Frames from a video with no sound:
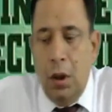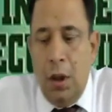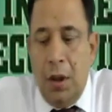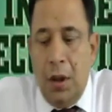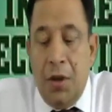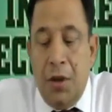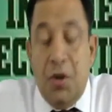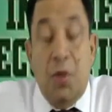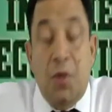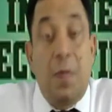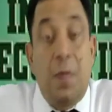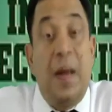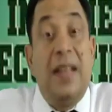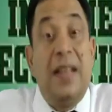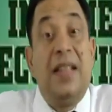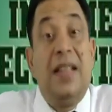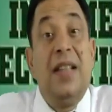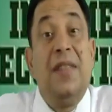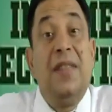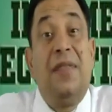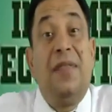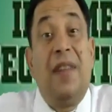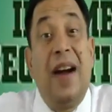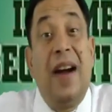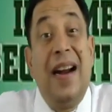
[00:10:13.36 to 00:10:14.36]

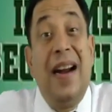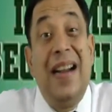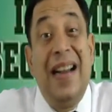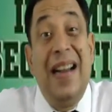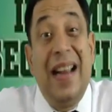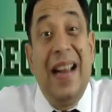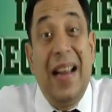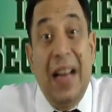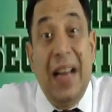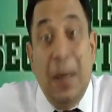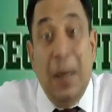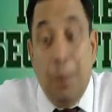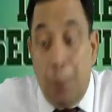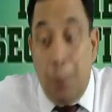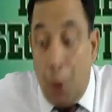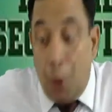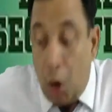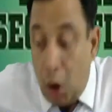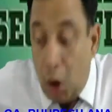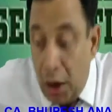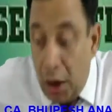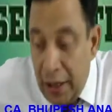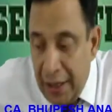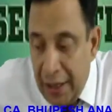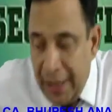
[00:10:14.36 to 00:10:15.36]
specified in
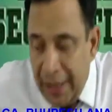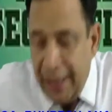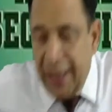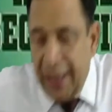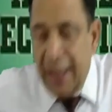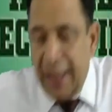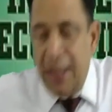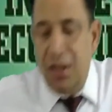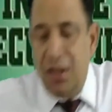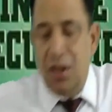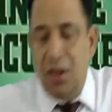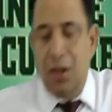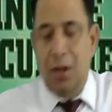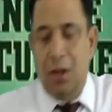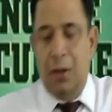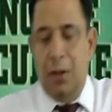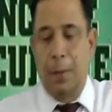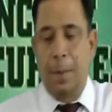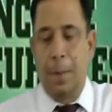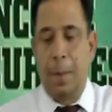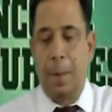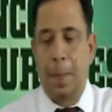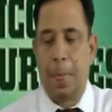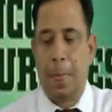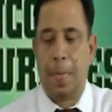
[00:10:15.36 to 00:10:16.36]
bond indenture,
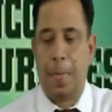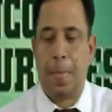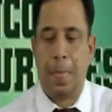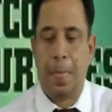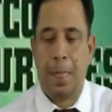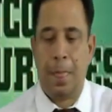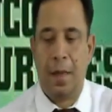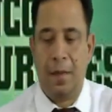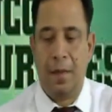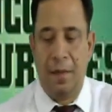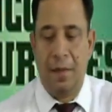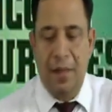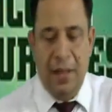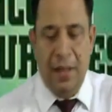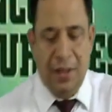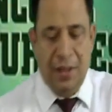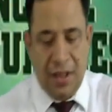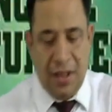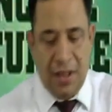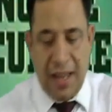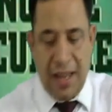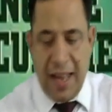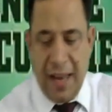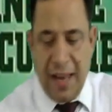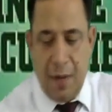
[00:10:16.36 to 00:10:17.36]

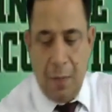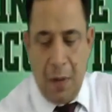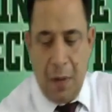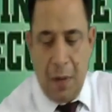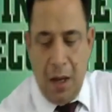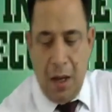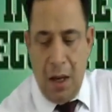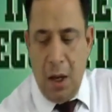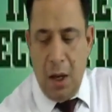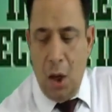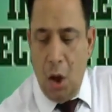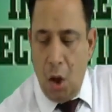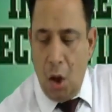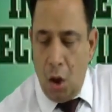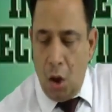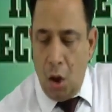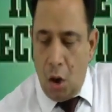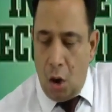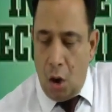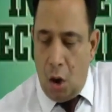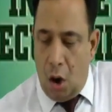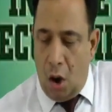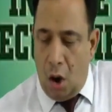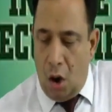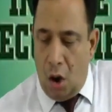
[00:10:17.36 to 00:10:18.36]
which can be
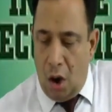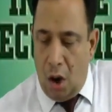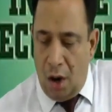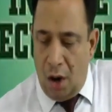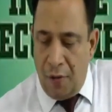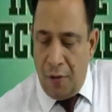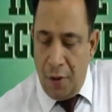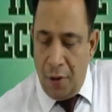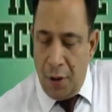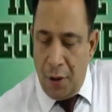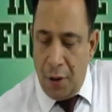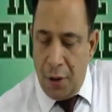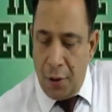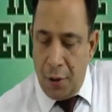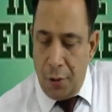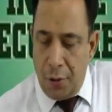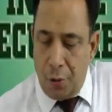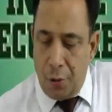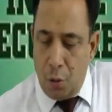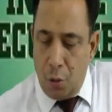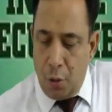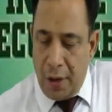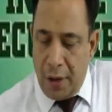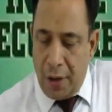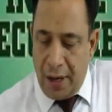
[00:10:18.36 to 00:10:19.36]
of
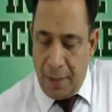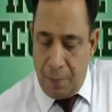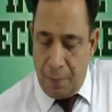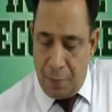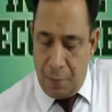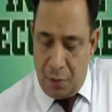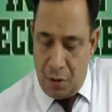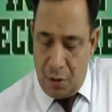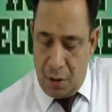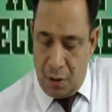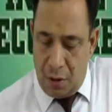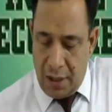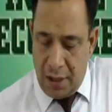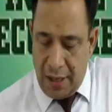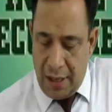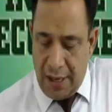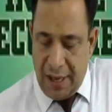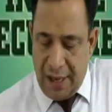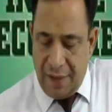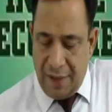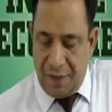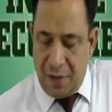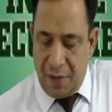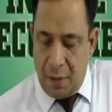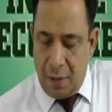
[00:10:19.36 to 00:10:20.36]
two types:
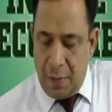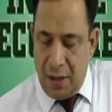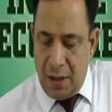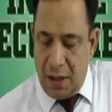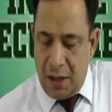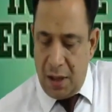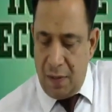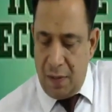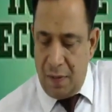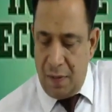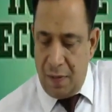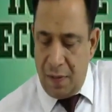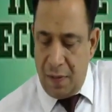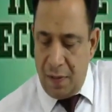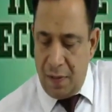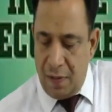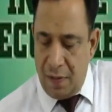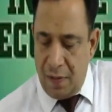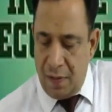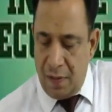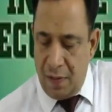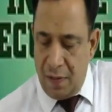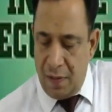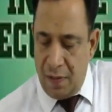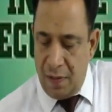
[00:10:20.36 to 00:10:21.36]
affirmative
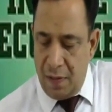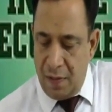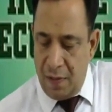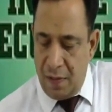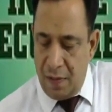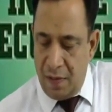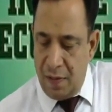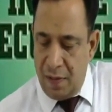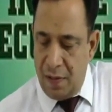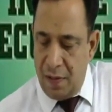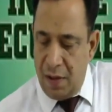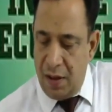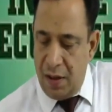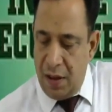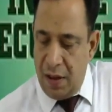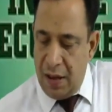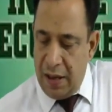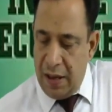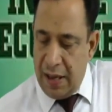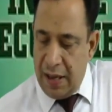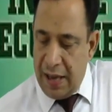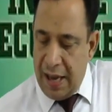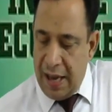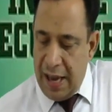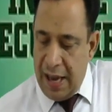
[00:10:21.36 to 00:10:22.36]

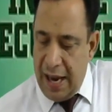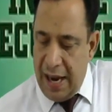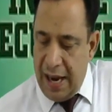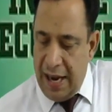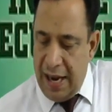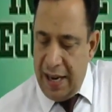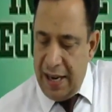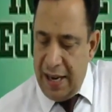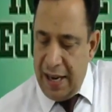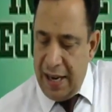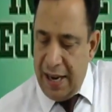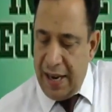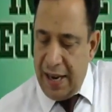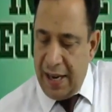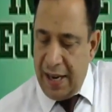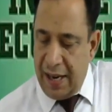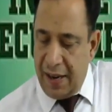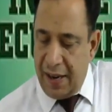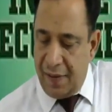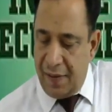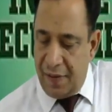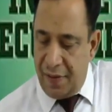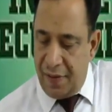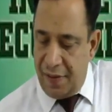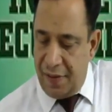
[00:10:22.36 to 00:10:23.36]
and
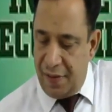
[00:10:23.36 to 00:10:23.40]
negative.